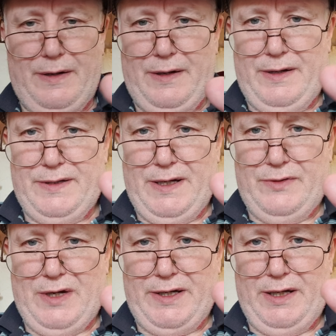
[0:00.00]
You see
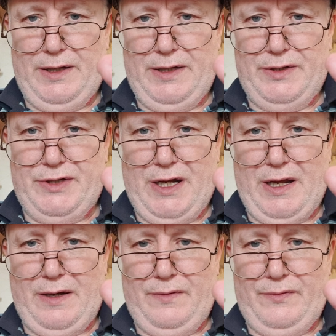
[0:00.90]
Dracula in
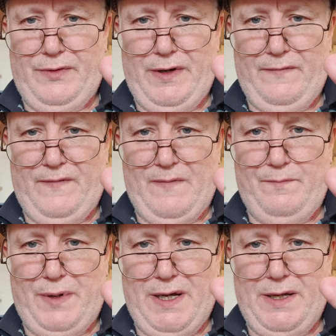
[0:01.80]
chair and three up
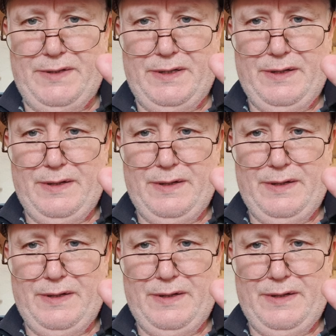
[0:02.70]
vampires.